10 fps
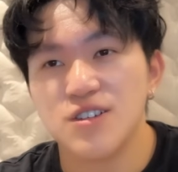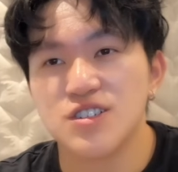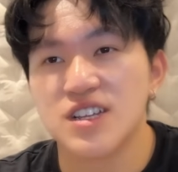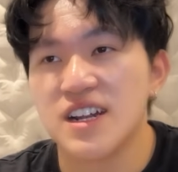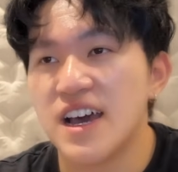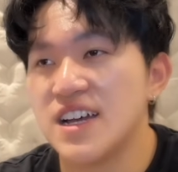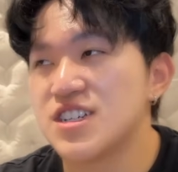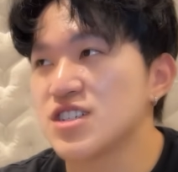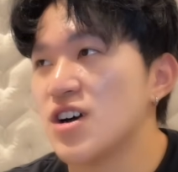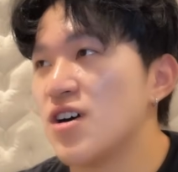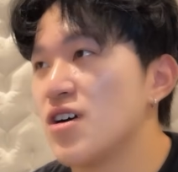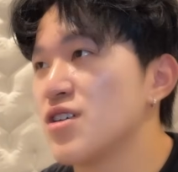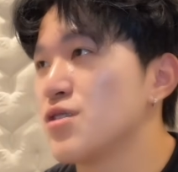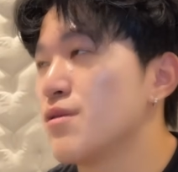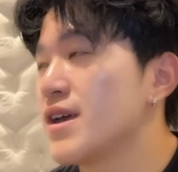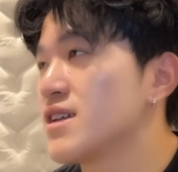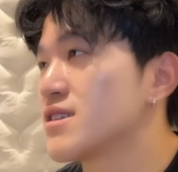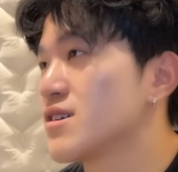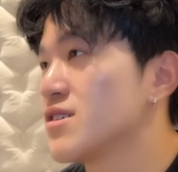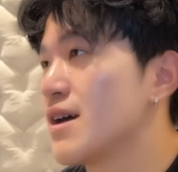They're just gonna edge us all the way
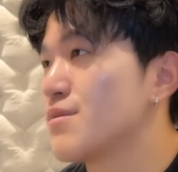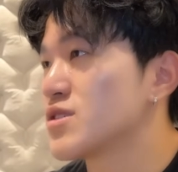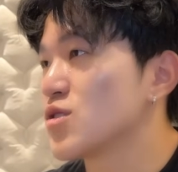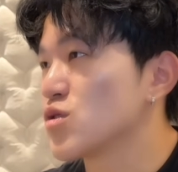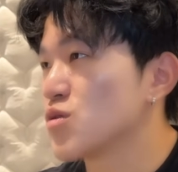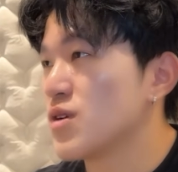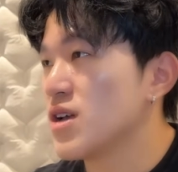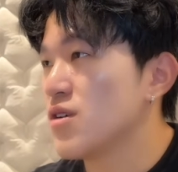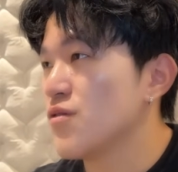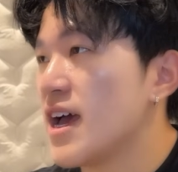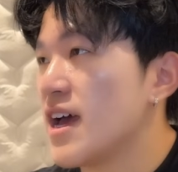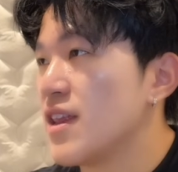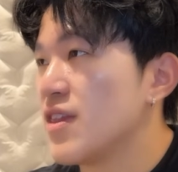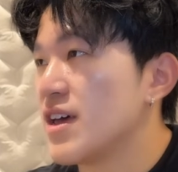until episode 12, and